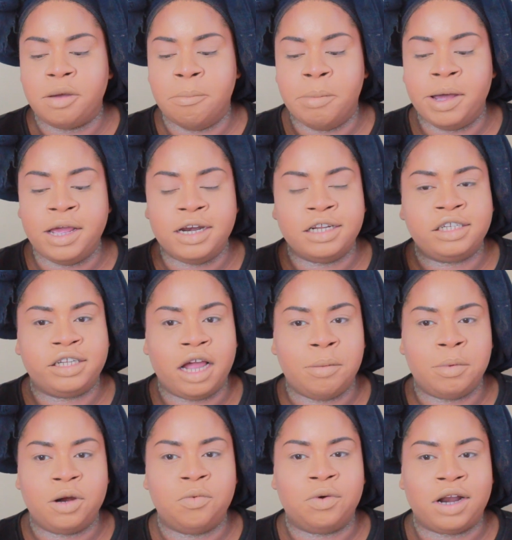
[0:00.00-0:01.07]
But in the
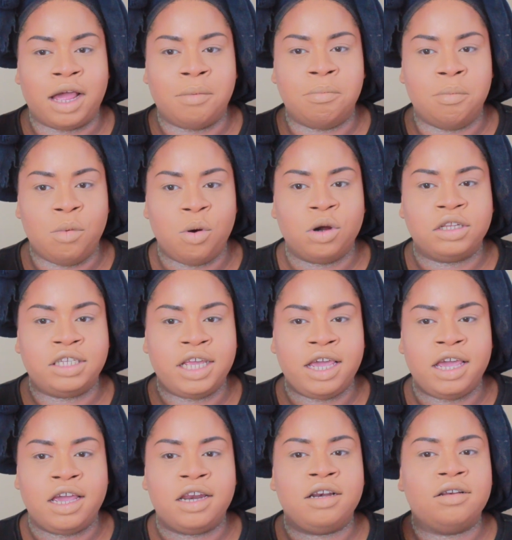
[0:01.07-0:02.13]
summer when I'm more
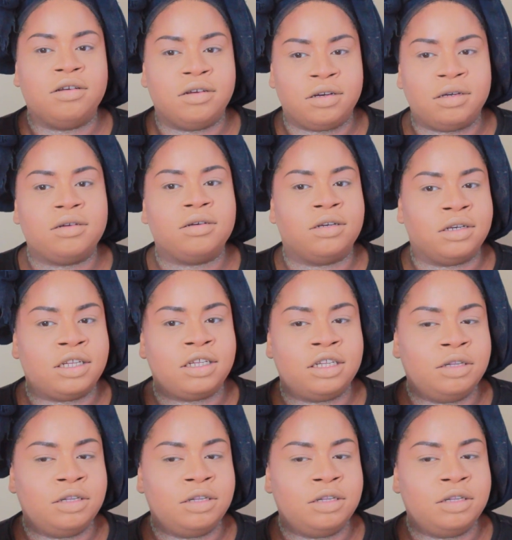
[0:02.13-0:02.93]
tan, this